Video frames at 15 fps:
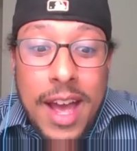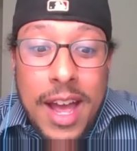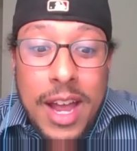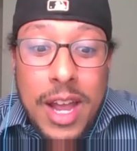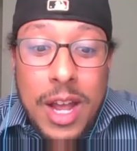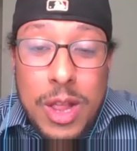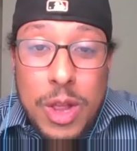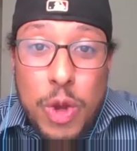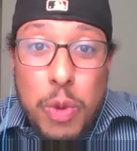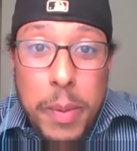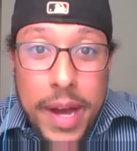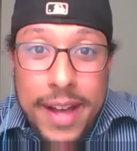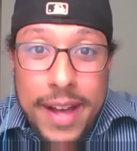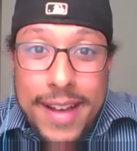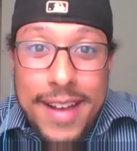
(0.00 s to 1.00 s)

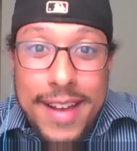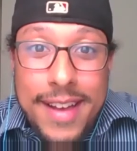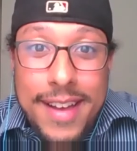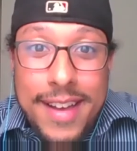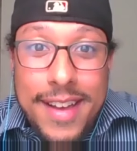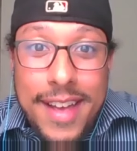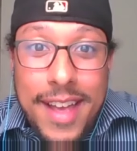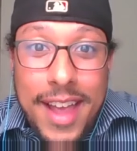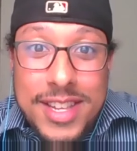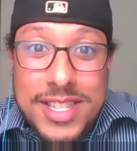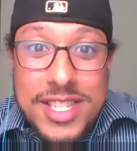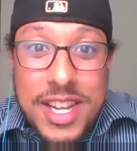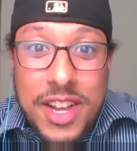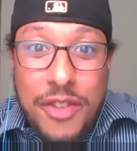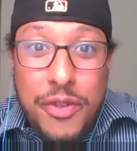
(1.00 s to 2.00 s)
Kaluma, a
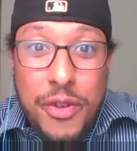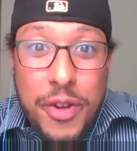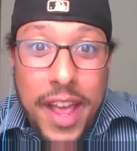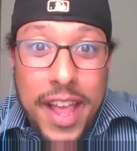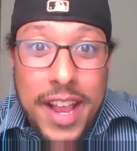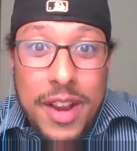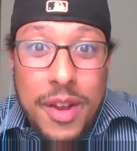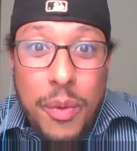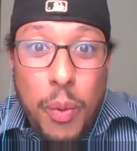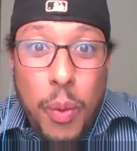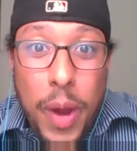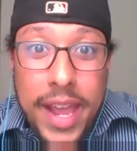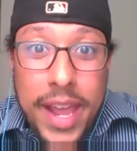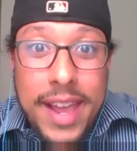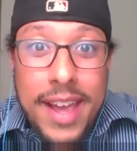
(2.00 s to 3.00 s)
6'8"
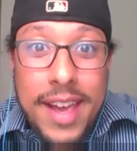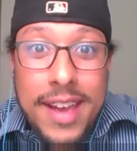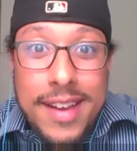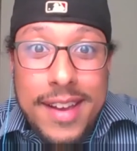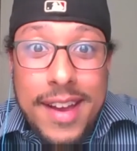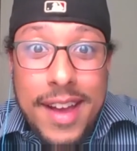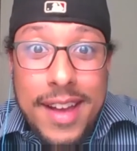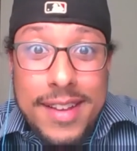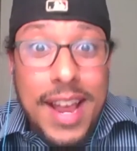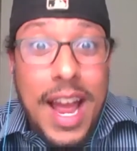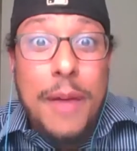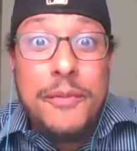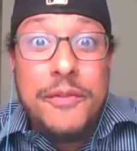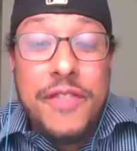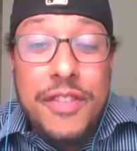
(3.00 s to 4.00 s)
wing,
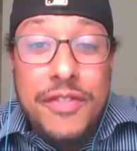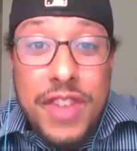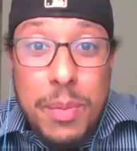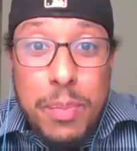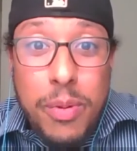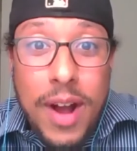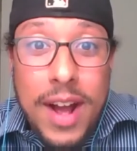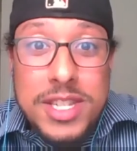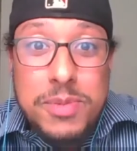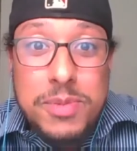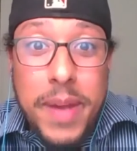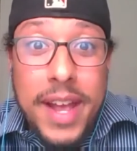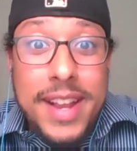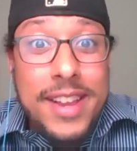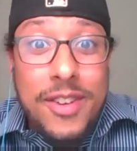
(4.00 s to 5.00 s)
top 50
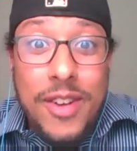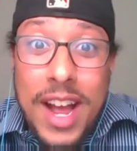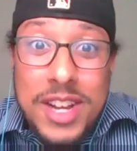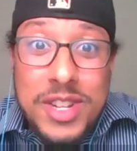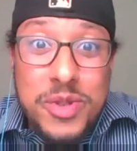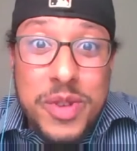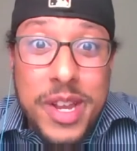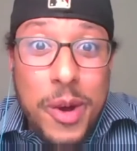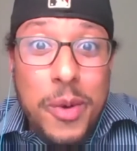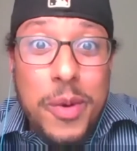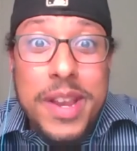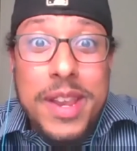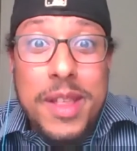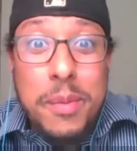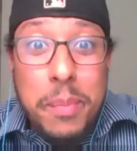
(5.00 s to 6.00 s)
prospect. He'll actually go
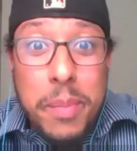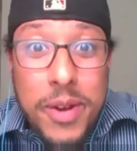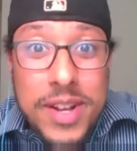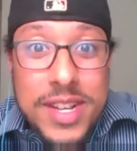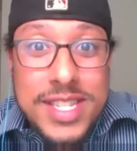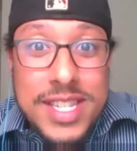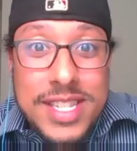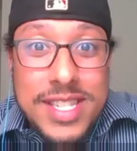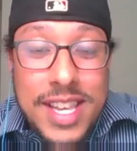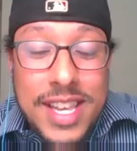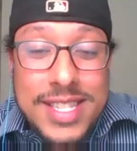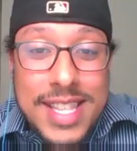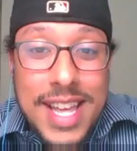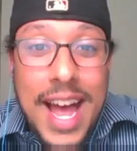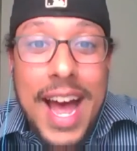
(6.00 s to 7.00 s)
in the books as
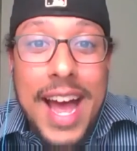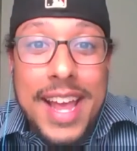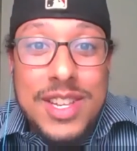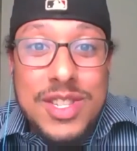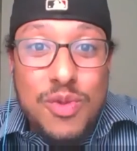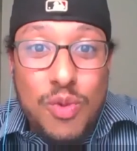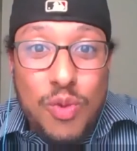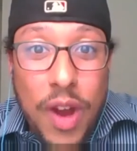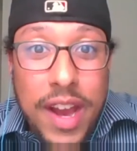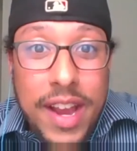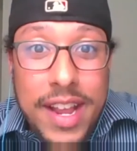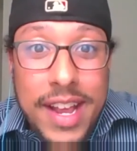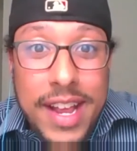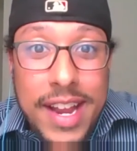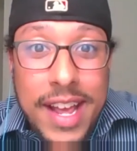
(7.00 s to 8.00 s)
the highest
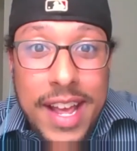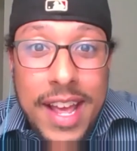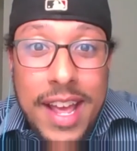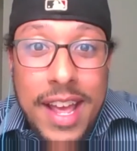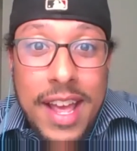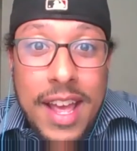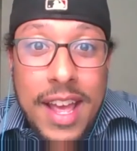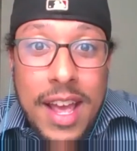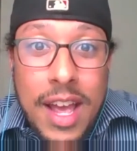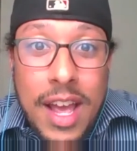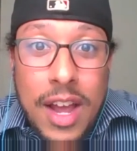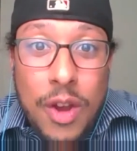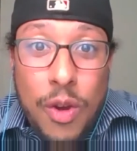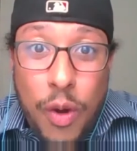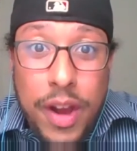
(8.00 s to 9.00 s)
rated
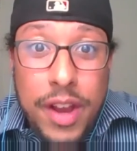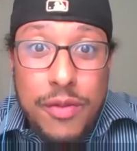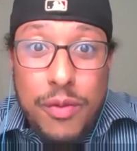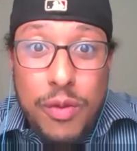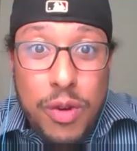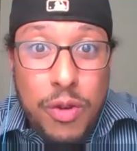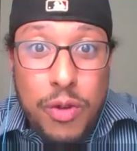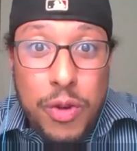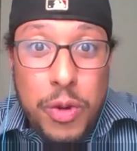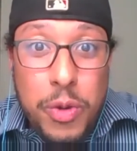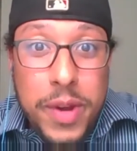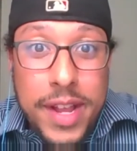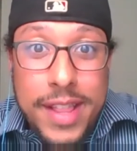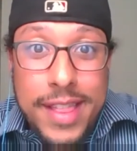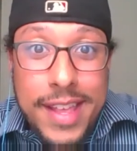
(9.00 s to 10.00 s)
Creighton recruit
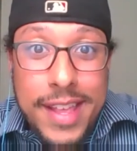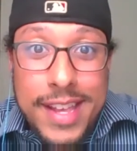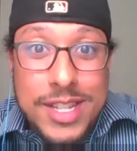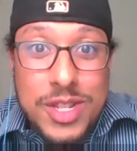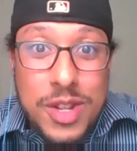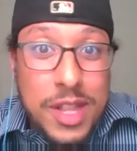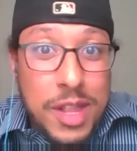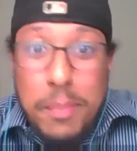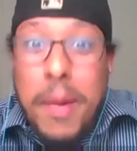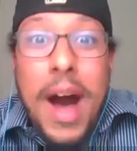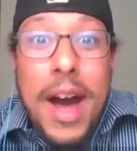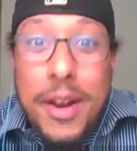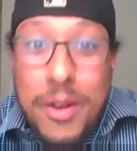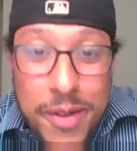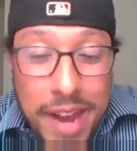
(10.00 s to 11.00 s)
in the history, in the
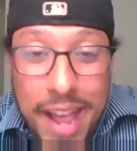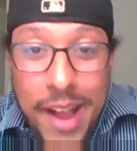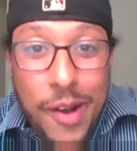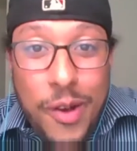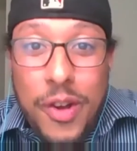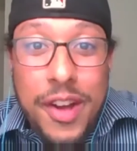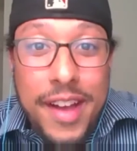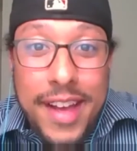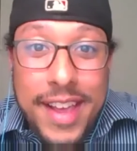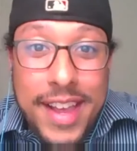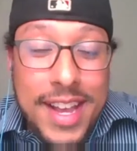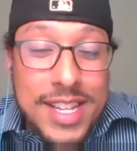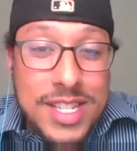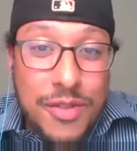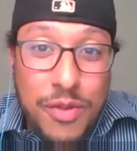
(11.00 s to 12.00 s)
modern era, I
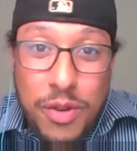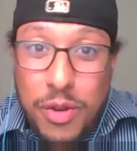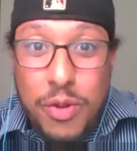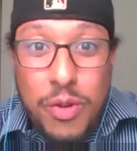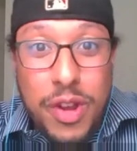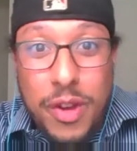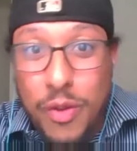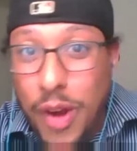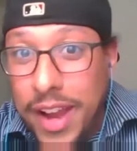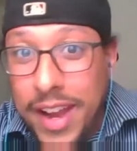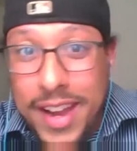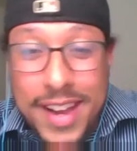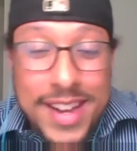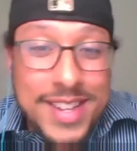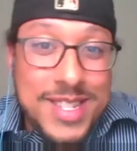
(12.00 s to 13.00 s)
guess, of recruiting
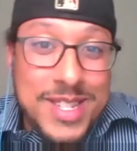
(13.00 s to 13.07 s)
rankings.